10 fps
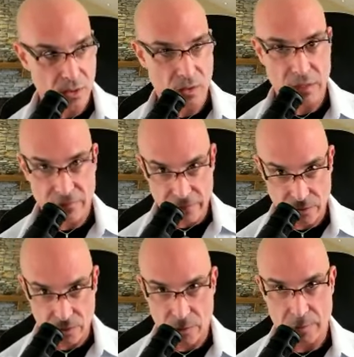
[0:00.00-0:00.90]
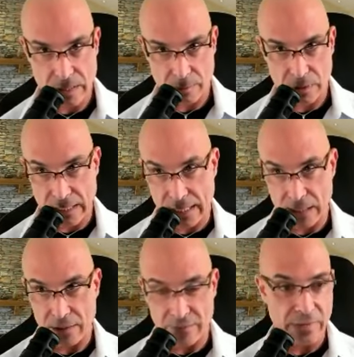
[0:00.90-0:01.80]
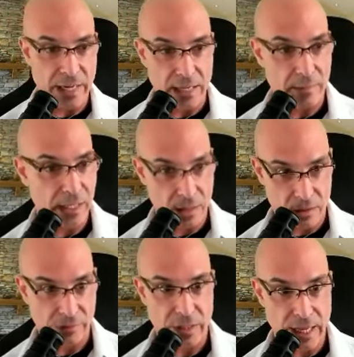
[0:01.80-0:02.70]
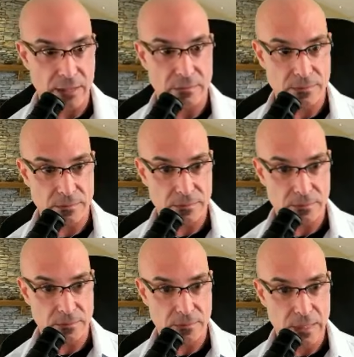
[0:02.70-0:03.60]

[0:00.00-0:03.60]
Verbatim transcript: is already filled with people and I didn't invite anybody over yet.